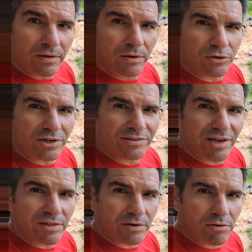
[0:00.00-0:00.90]
or should I
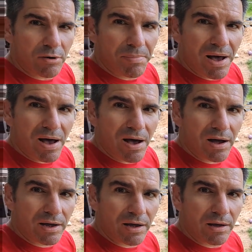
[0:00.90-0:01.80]
say the crowbar?
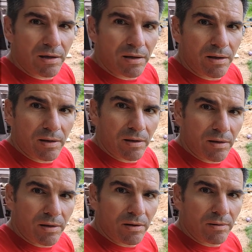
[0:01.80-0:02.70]

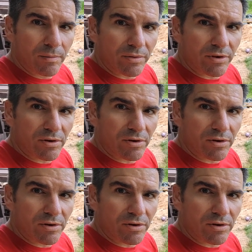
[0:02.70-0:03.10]
The